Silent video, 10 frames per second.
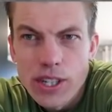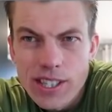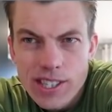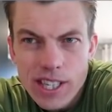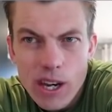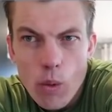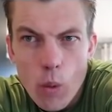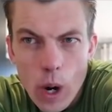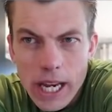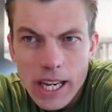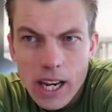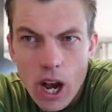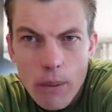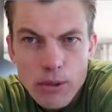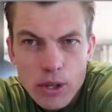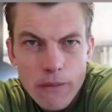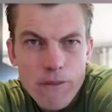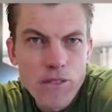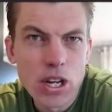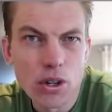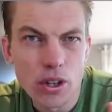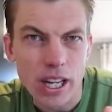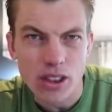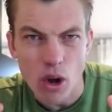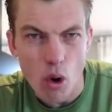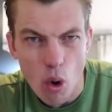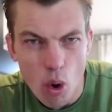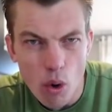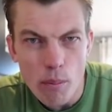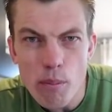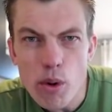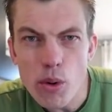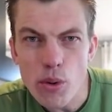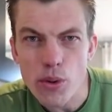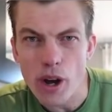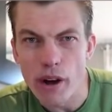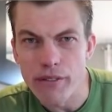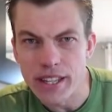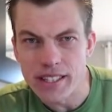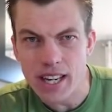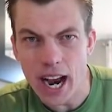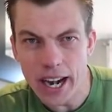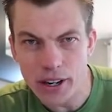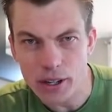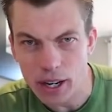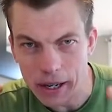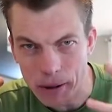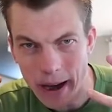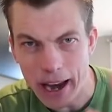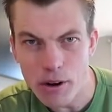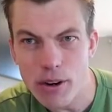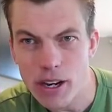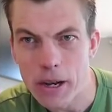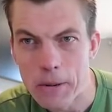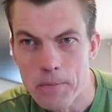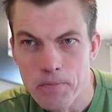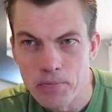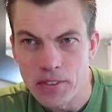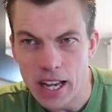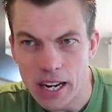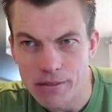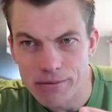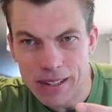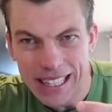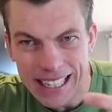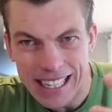You could see it waking up. You could feel like the whole mood of the entire like area kind of